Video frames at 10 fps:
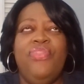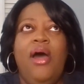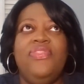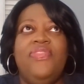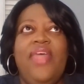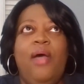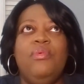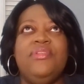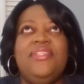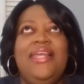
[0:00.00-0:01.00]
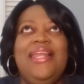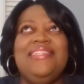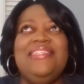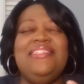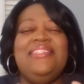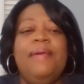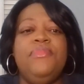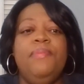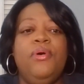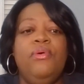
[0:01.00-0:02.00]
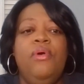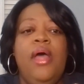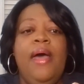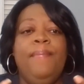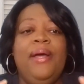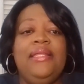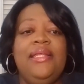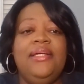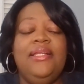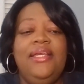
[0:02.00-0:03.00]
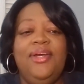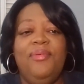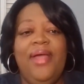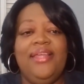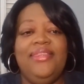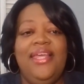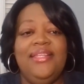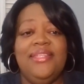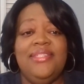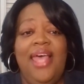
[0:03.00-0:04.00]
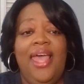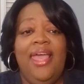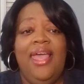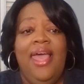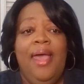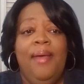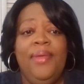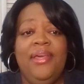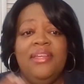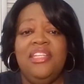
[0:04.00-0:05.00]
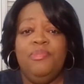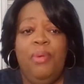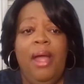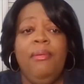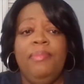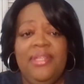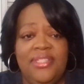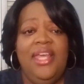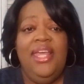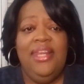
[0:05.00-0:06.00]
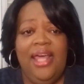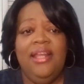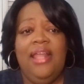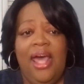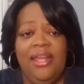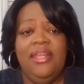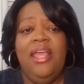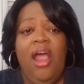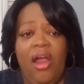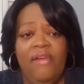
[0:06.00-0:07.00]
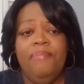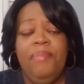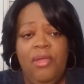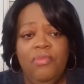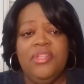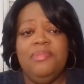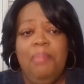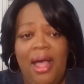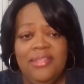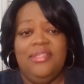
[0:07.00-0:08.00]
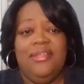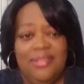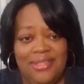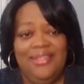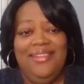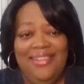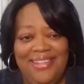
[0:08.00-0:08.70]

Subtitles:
thought that was an acceptable, politically correct thing to say, because he's probably seen that a lot in the RFP responses,